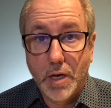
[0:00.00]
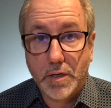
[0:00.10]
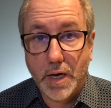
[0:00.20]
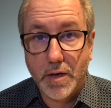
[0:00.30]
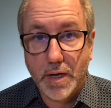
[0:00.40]

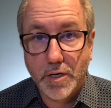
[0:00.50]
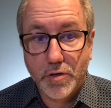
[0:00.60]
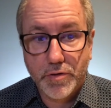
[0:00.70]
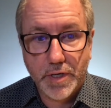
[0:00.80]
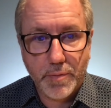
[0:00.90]
Okay, I had a
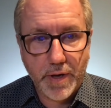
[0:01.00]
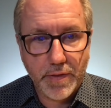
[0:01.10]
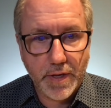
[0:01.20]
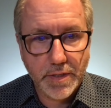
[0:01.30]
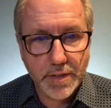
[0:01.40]
good think about
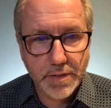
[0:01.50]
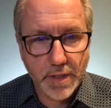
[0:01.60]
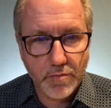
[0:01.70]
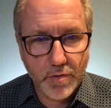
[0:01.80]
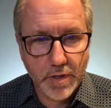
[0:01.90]
that, didn't
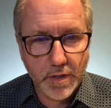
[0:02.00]
it? Right,